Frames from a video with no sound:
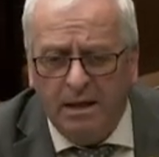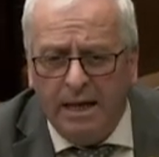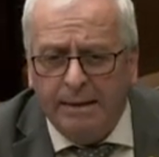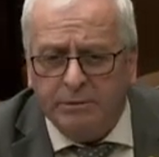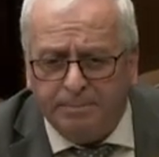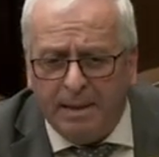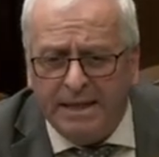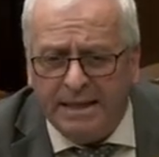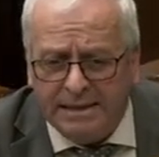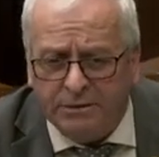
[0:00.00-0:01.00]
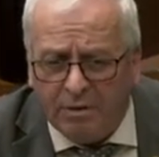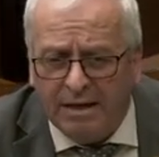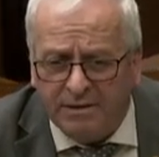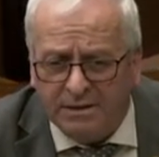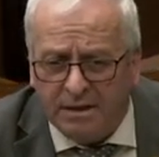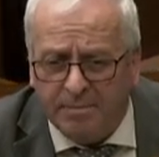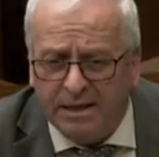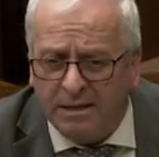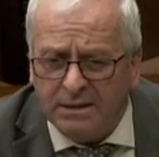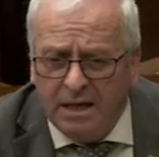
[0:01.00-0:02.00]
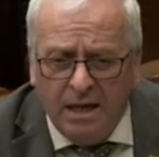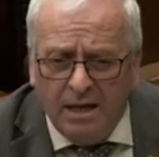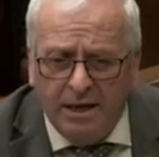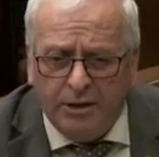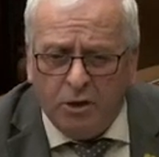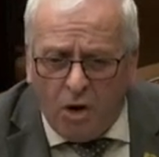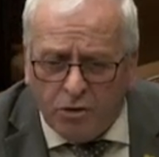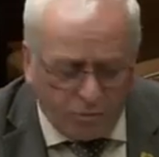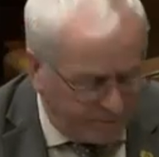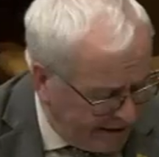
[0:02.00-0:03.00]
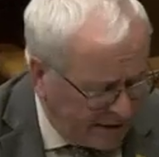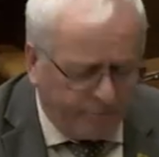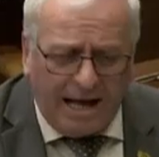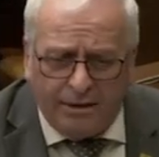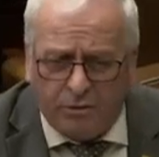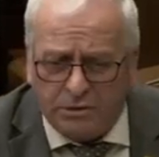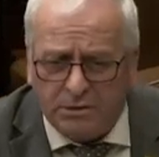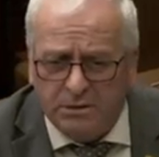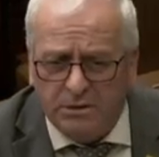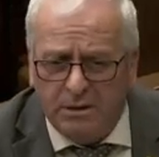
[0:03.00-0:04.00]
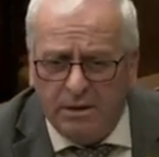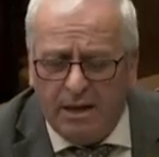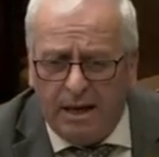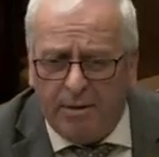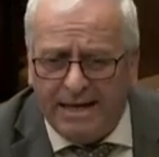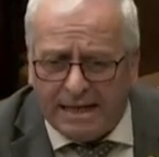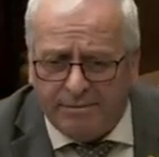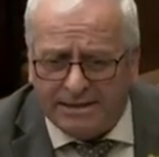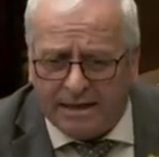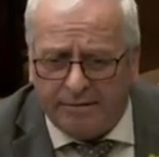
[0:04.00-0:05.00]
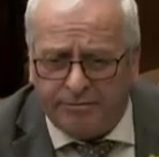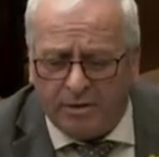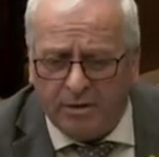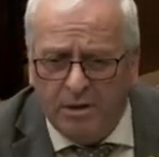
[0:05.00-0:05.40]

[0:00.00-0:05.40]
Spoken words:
He was spinning in his grave, I'd say, because you don't represent the values of what he gave his life for.